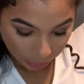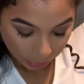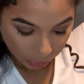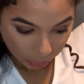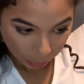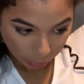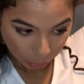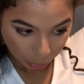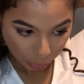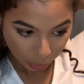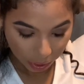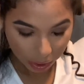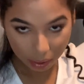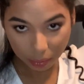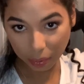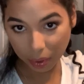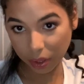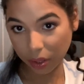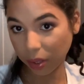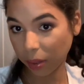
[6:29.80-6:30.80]
So pretty
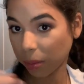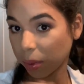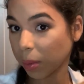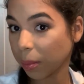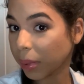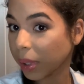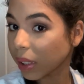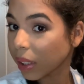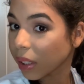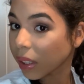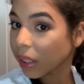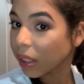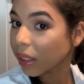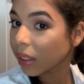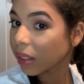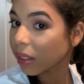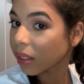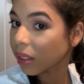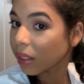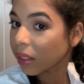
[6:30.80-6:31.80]
much I'm splitting it
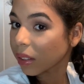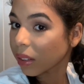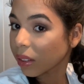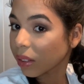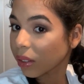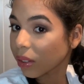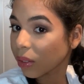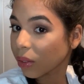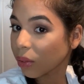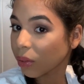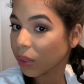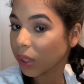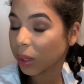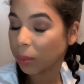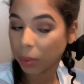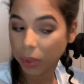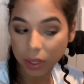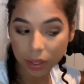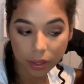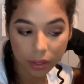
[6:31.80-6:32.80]
into 3
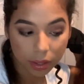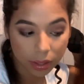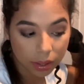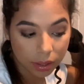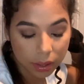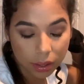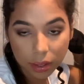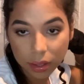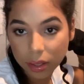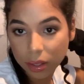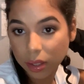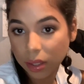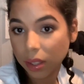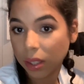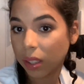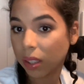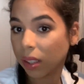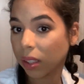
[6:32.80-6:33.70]
pieces.